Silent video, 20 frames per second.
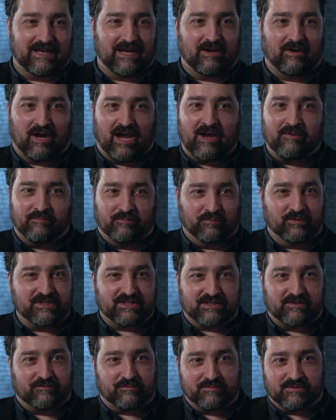I'm
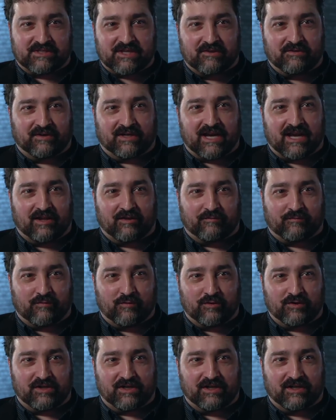originally from Southern
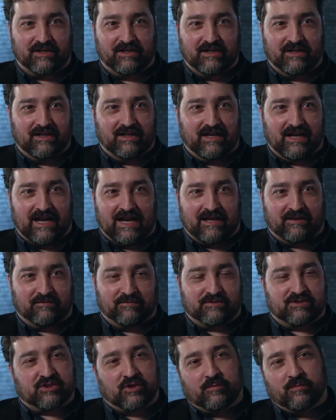California, and there
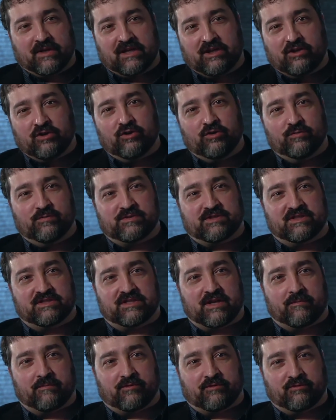were so many hoops to
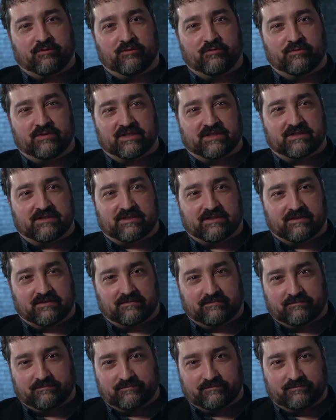jump through just
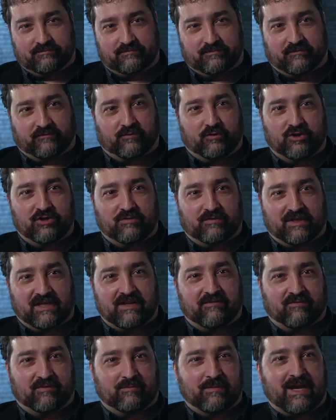before you can
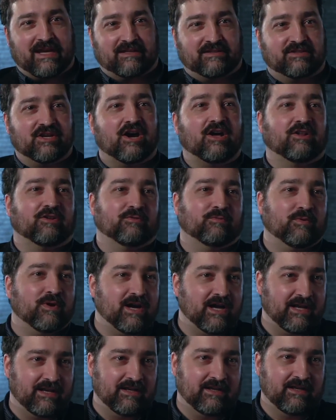even make
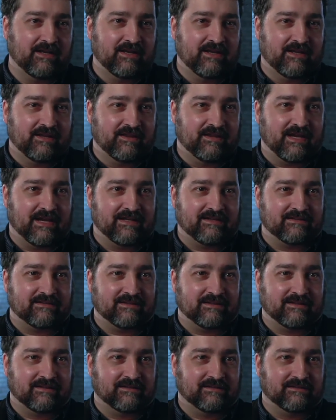$1 that
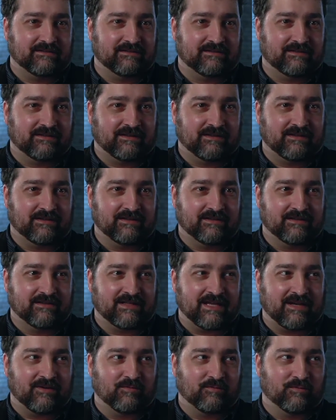
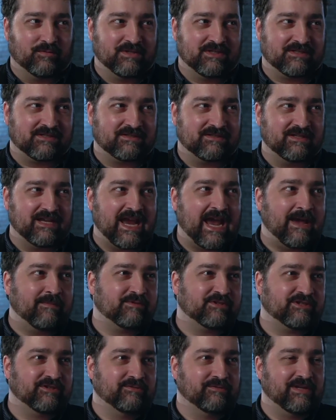it was
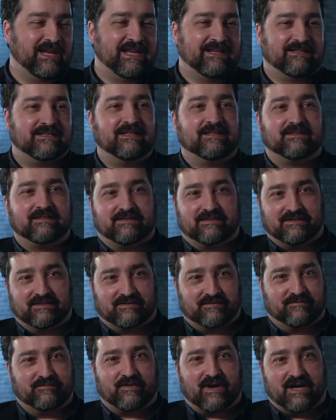absolute
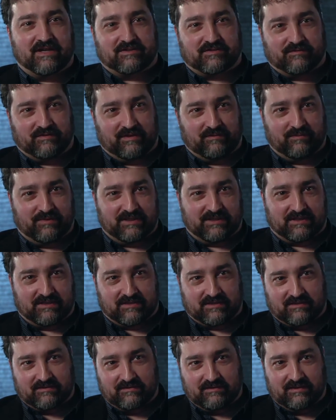antithesis of fostering
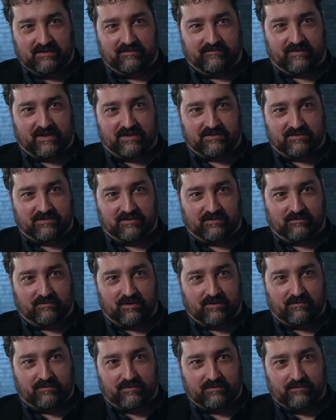business innovation and
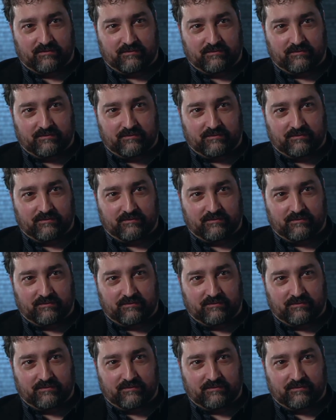growth.